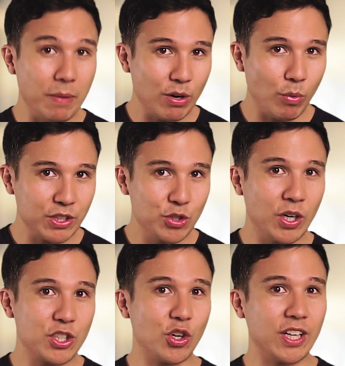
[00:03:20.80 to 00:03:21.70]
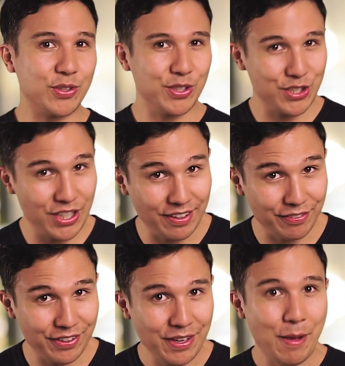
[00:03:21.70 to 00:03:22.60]
matter what you are trying to
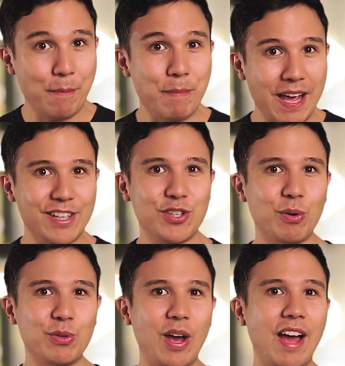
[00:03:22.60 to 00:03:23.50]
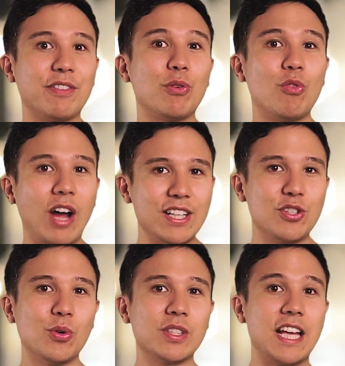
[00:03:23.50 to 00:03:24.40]
achieve, make sure you have the right
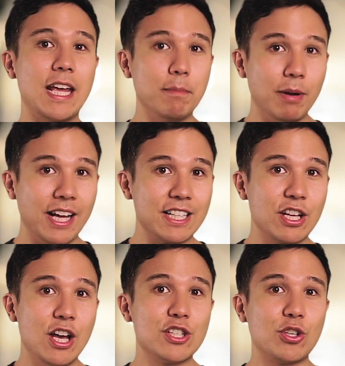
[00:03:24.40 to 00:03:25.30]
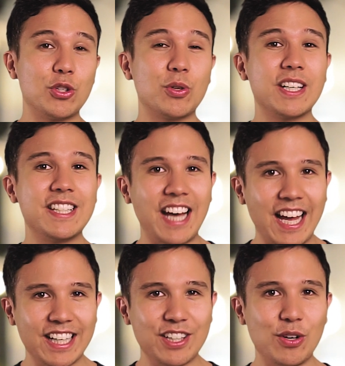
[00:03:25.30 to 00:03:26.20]
tools in place so you can
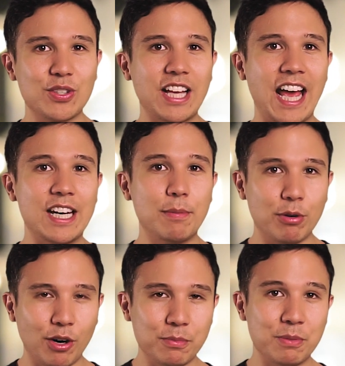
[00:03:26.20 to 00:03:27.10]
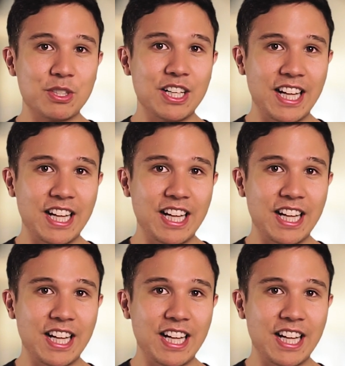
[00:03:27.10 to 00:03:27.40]
diagnose any problems